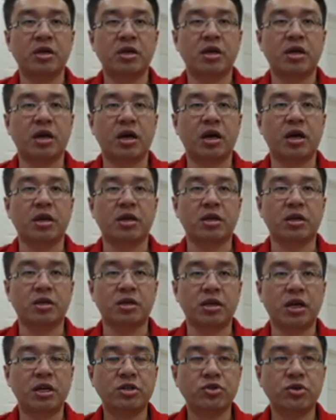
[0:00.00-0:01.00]
And in the
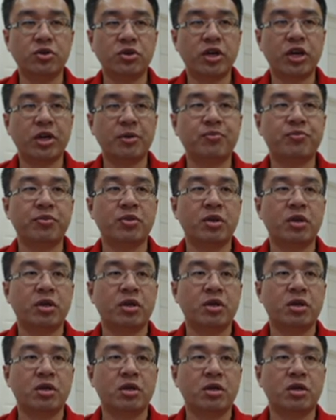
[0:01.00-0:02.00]
actual game,
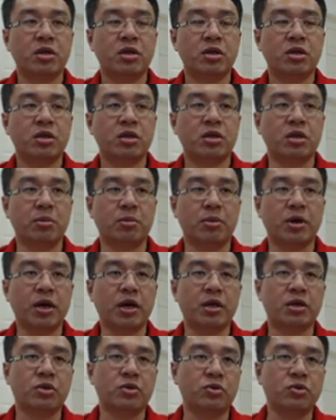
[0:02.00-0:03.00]
the
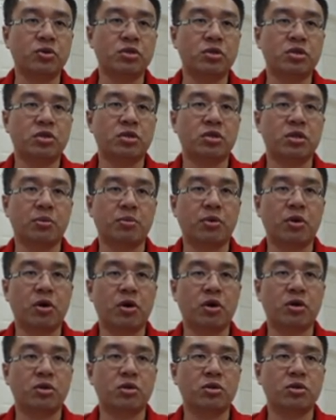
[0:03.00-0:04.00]
black used the
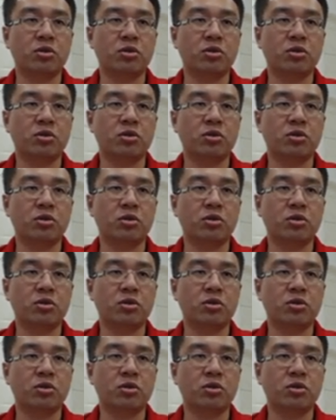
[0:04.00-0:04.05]
pawn